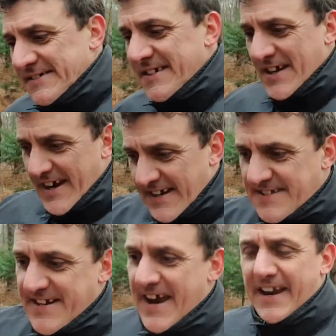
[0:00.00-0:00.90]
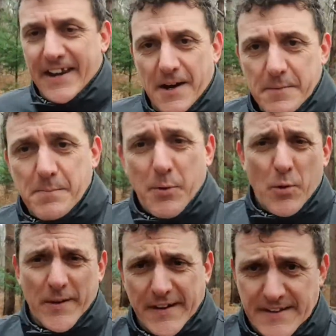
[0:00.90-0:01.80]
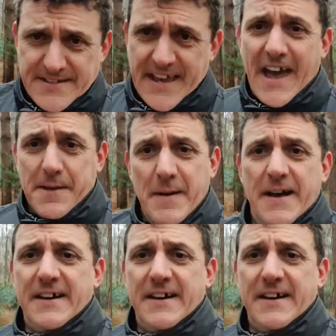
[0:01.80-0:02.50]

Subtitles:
you know, understanding that I'm important in this game.